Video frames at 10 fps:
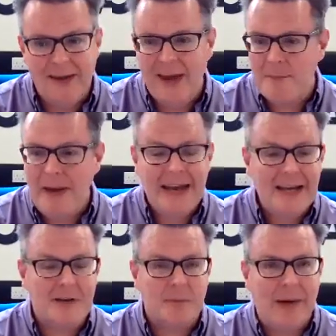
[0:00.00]
Yeah,
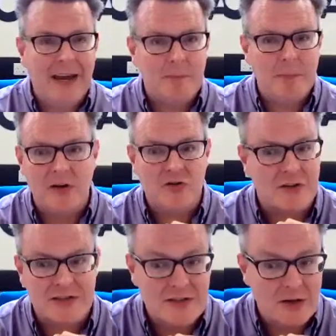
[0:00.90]
the paid
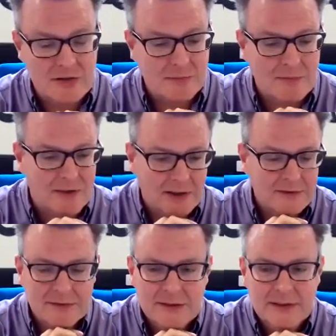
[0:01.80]
Pinterest is not something
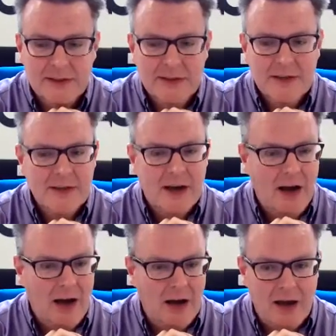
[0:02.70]

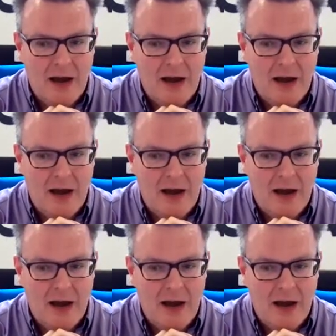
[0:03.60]
I